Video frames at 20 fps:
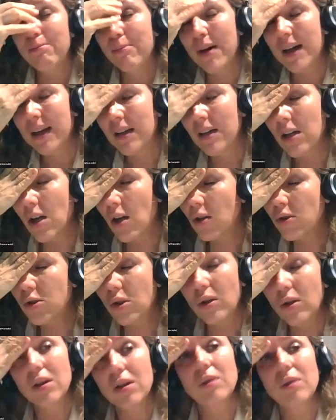But
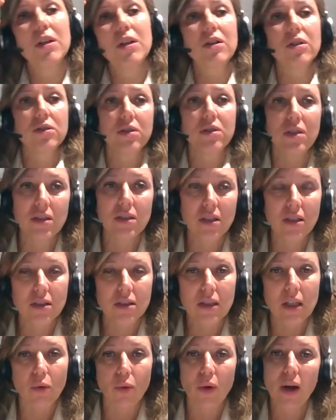not only because this
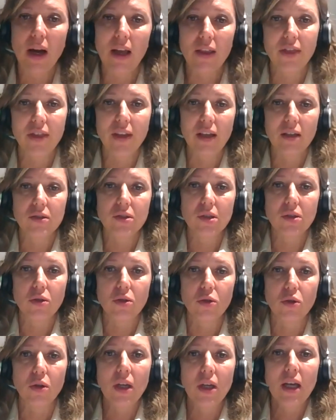is the right thing to
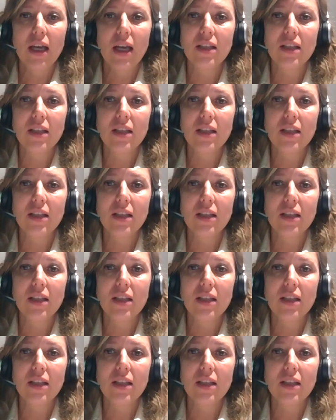do,